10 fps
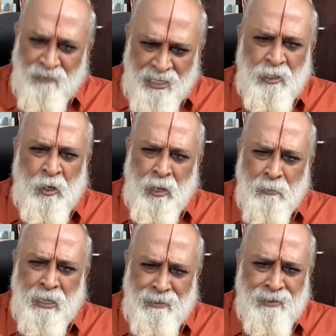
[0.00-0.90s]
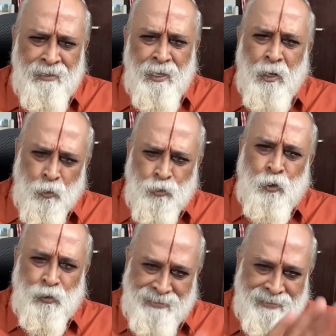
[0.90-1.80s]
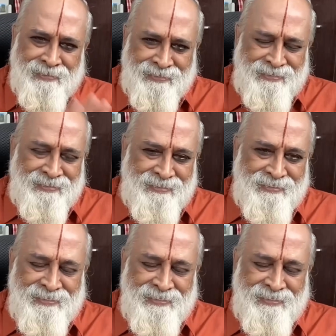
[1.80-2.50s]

Even in normal household things.